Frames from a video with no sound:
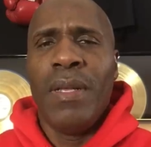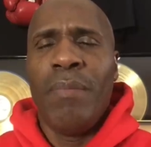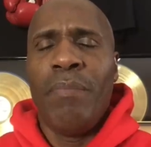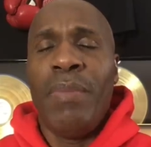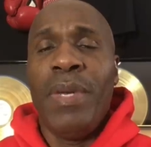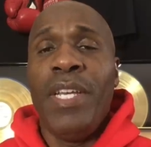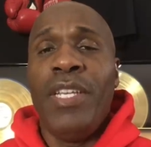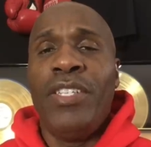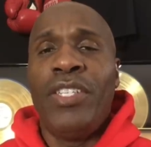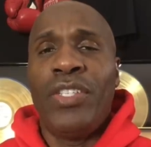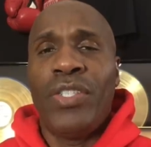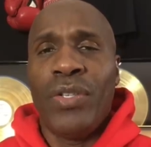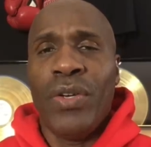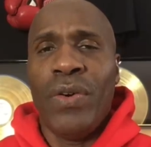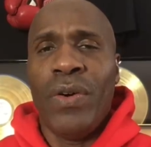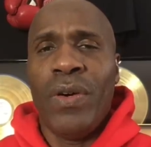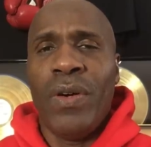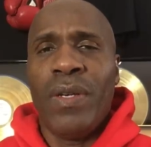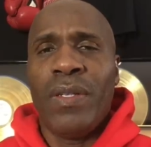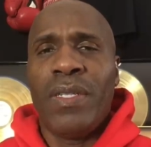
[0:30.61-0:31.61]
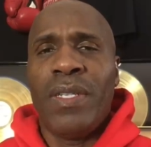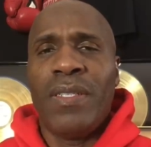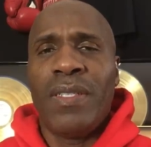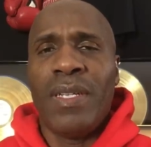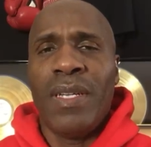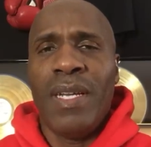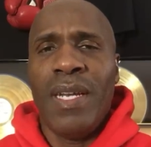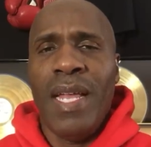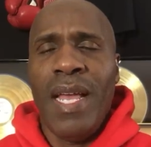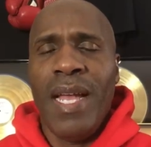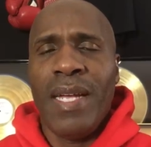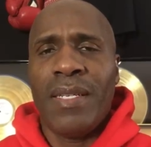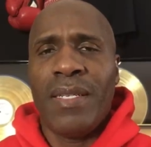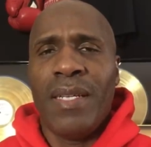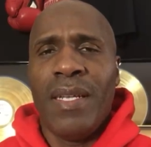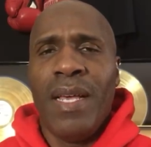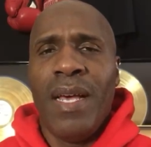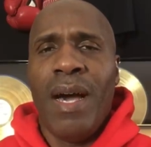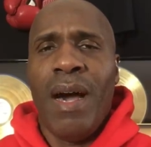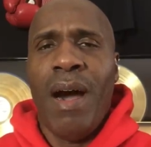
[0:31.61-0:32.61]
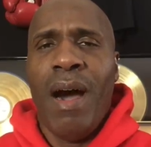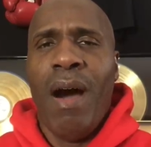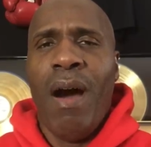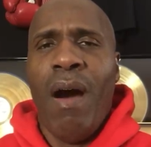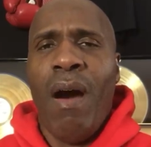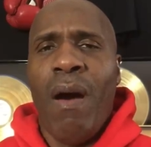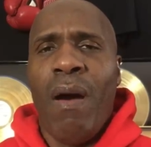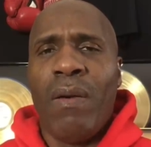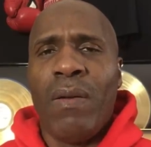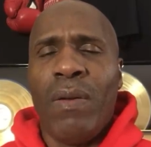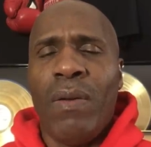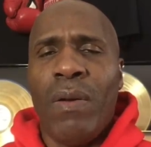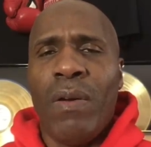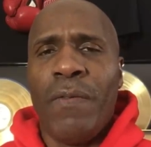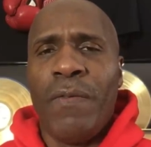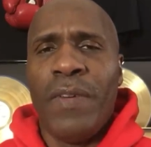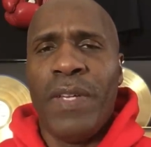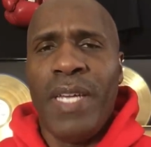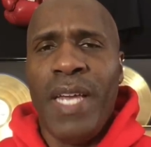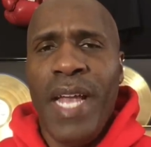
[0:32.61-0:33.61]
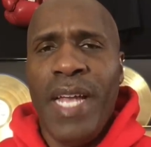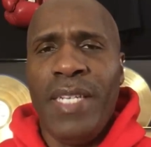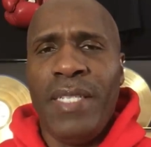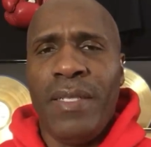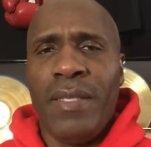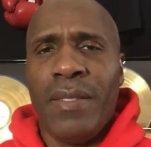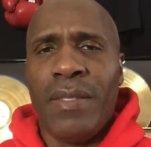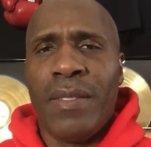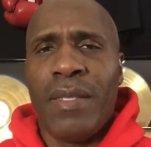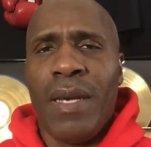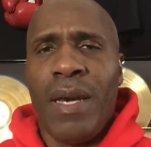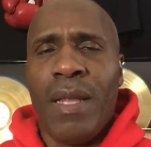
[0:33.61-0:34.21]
be sure to select all notifications.